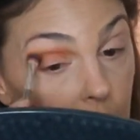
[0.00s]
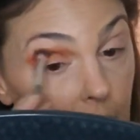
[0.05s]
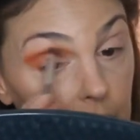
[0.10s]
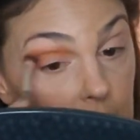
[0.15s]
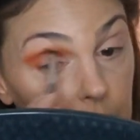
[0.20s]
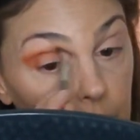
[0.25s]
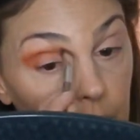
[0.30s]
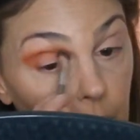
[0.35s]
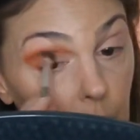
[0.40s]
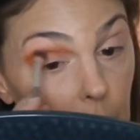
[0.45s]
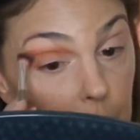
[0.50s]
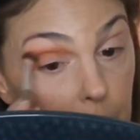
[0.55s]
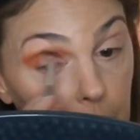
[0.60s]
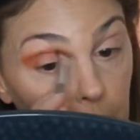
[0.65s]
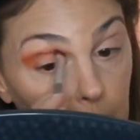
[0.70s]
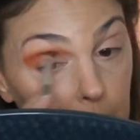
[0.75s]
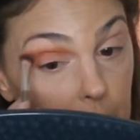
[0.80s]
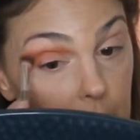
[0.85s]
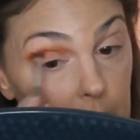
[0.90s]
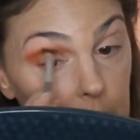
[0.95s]
It's very
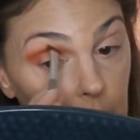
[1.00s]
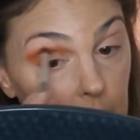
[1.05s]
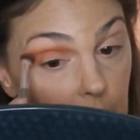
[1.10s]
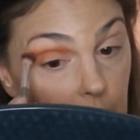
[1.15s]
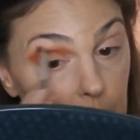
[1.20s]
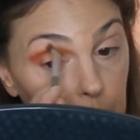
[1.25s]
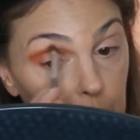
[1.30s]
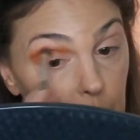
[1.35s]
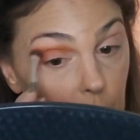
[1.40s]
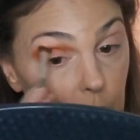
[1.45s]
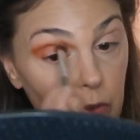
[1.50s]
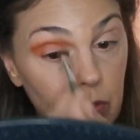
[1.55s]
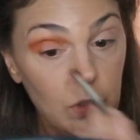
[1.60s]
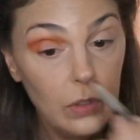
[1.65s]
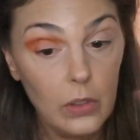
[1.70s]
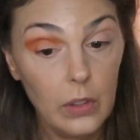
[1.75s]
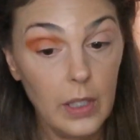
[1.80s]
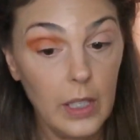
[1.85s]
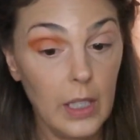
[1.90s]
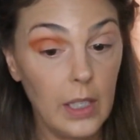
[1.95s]
pigmented and
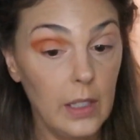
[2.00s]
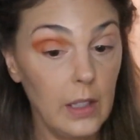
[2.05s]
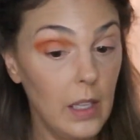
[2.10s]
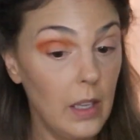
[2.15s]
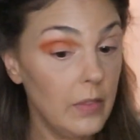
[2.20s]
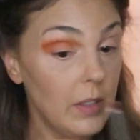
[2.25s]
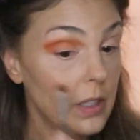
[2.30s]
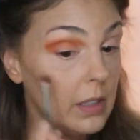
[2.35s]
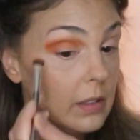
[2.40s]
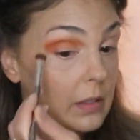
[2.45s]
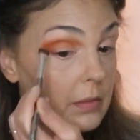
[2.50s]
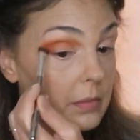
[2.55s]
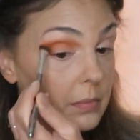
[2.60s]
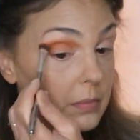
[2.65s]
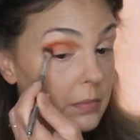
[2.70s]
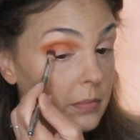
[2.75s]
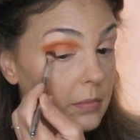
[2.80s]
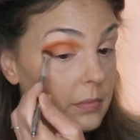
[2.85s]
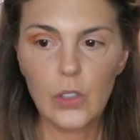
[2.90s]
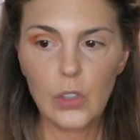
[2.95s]
beautiful, and I love it.
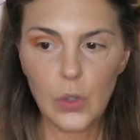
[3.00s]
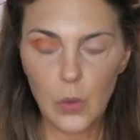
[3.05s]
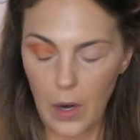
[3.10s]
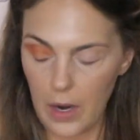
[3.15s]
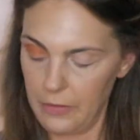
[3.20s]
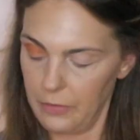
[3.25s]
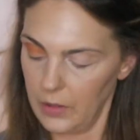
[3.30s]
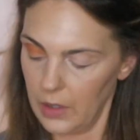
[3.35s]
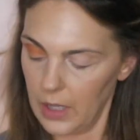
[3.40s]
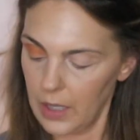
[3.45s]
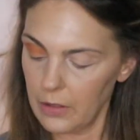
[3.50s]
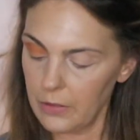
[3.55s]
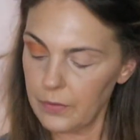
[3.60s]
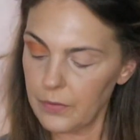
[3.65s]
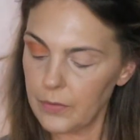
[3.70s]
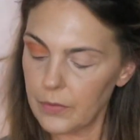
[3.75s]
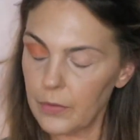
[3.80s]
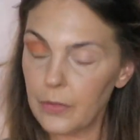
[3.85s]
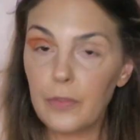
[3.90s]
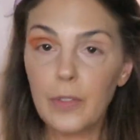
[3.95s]
So I feel like
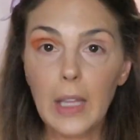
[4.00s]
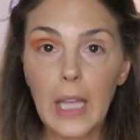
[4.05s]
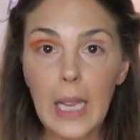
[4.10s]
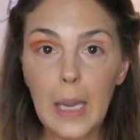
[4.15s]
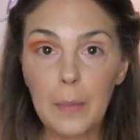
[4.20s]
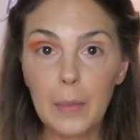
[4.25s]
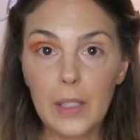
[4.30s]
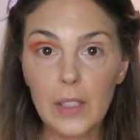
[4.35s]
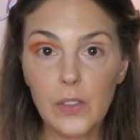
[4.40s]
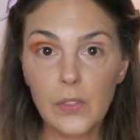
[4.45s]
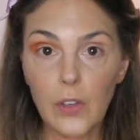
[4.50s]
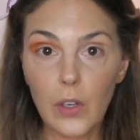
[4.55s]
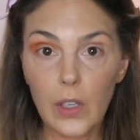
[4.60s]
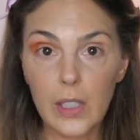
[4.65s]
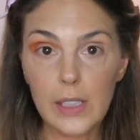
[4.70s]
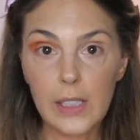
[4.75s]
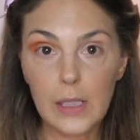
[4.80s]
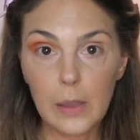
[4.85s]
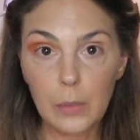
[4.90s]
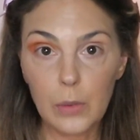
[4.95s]
Flame is
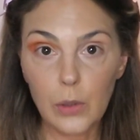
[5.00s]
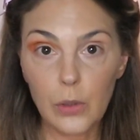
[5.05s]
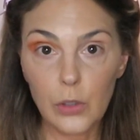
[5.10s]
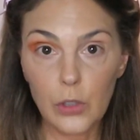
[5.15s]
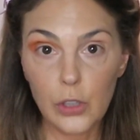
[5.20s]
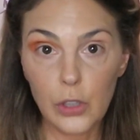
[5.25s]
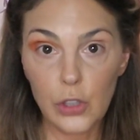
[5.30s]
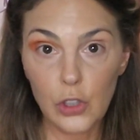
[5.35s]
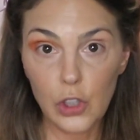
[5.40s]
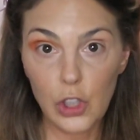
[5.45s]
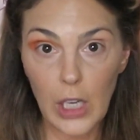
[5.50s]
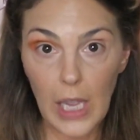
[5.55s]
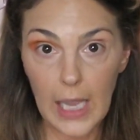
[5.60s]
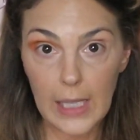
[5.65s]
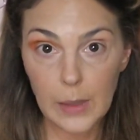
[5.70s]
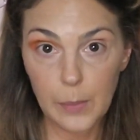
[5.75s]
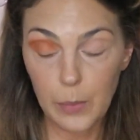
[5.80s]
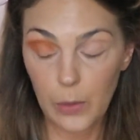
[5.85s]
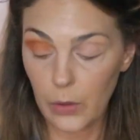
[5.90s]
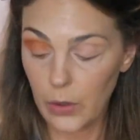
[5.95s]
very similar to
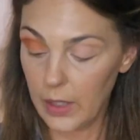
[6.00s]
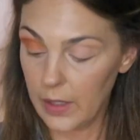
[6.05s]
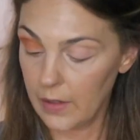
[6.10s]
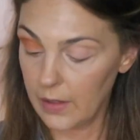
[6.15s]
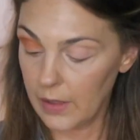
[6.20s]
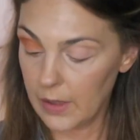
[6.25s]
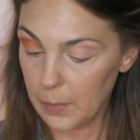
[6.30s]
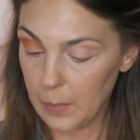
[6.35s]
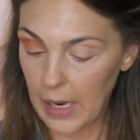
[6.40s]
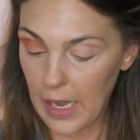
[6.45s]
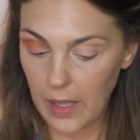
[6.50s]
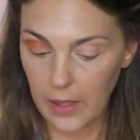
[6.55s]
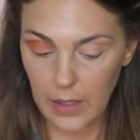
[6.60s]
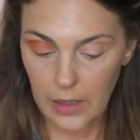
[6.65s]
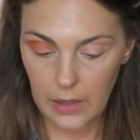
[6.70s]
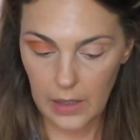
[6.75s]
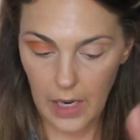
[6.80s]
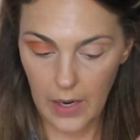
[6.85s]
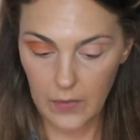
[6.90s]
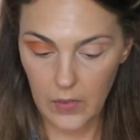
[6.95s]
Jasper in this
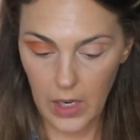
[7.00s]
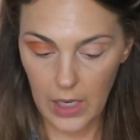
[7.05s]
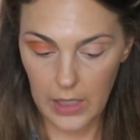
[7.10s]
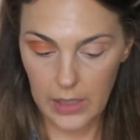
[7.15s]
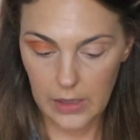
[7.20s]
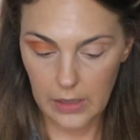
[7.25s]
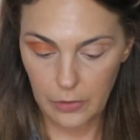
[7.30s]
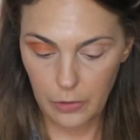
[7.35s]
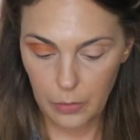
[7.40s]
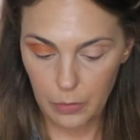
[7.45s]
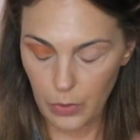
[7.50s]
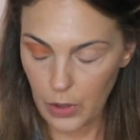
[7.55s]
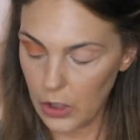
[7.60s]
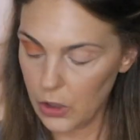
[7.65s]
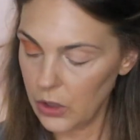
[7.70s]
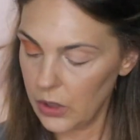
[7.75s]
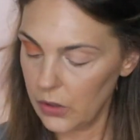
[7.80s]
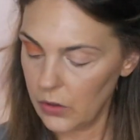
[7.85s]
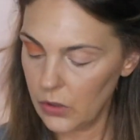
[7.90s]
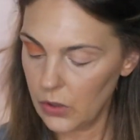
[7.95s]
palette, and I've got a different
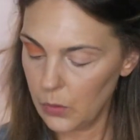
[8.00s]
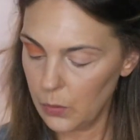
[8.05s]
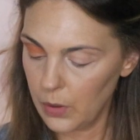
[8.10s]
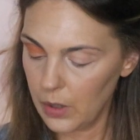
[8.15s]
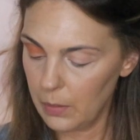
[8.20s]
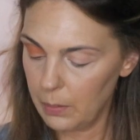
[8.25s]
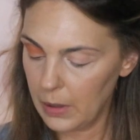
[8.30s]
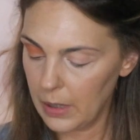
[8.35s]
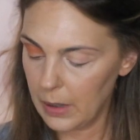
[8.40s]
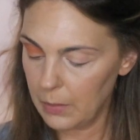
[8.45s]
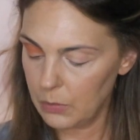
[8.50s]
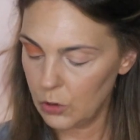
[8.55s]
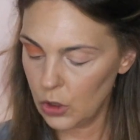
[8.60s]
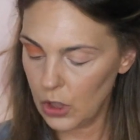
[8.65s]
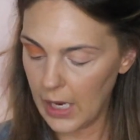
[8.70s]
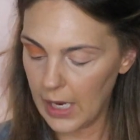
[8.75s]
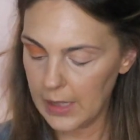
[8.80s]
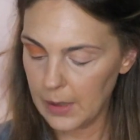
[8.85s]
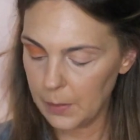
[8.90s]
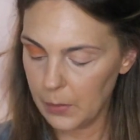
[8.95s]
brush here, so we're going to pick up
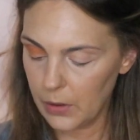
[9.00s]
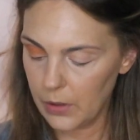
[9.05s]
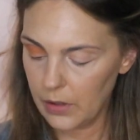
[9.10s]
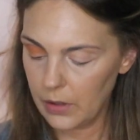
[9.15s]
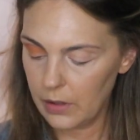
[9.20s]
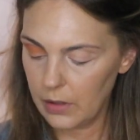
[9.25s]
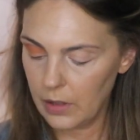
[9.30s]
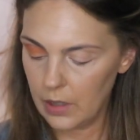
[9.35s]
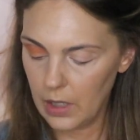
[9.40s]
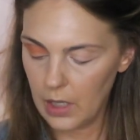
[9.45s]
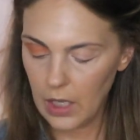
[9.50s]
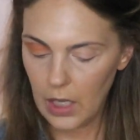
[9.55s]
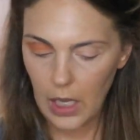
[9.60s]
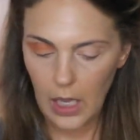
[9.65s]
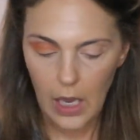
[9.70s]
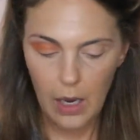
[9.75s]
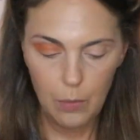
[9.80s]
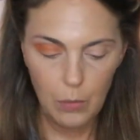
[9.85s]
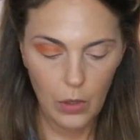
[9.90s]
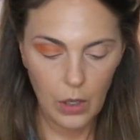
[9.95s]
Jasper,
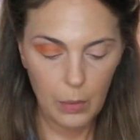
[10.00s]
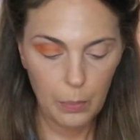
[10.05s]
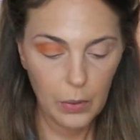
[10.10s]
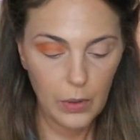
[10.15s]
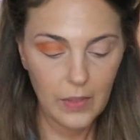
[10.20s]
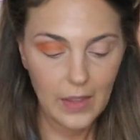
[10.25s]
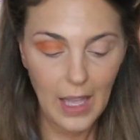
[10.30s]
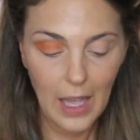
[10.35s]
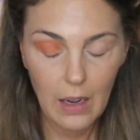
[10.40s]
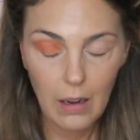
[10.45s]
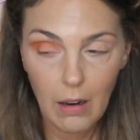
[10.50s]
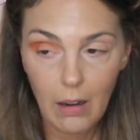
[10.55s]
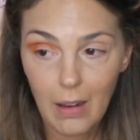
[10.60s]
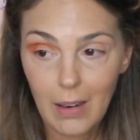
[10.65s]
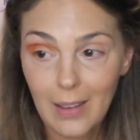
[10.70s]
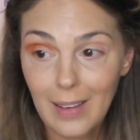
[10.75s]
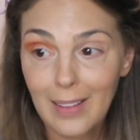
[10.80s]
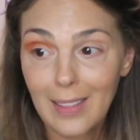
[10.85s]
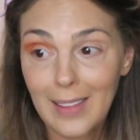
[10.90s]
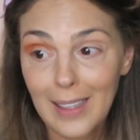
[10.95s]
and we're going to put that
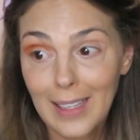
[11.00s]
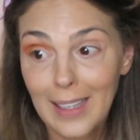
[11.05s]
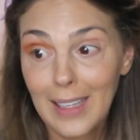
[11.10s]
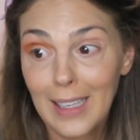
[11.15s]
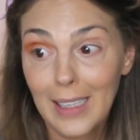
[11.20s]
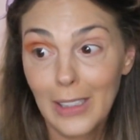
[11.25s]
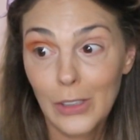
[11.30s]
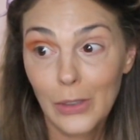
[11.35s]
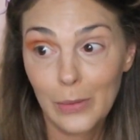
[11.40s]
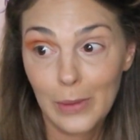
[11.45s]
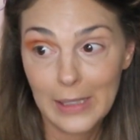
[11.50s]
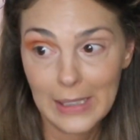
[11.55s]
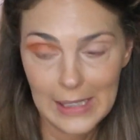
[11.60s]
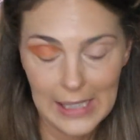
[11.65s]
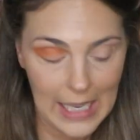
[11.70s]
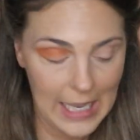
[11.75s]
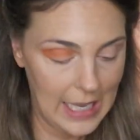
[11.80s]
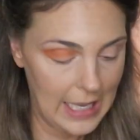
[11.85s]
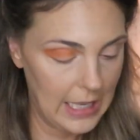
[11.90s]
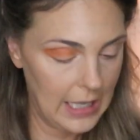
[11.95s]
on the luxury
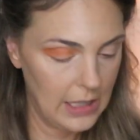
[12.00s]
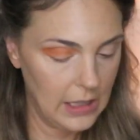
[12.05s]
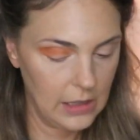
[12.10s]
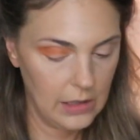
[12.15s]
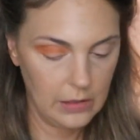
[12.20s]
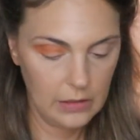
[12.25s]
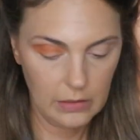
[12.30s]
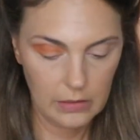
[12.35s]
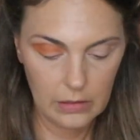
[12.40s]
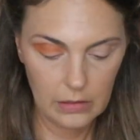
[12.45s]
side.